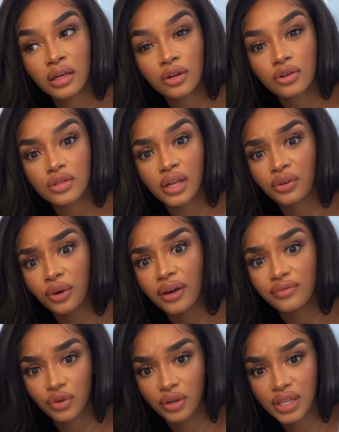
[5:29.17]
because I don't
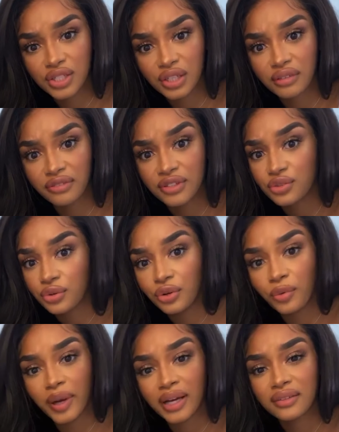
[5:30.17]
have knowledge if it's good or
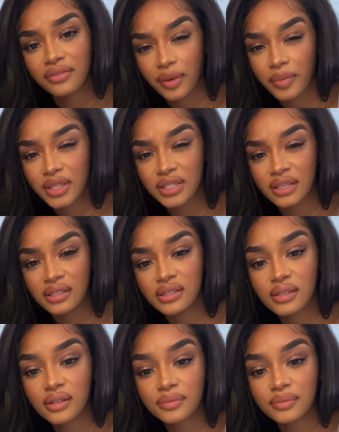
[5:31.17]
bad, if that makes sense.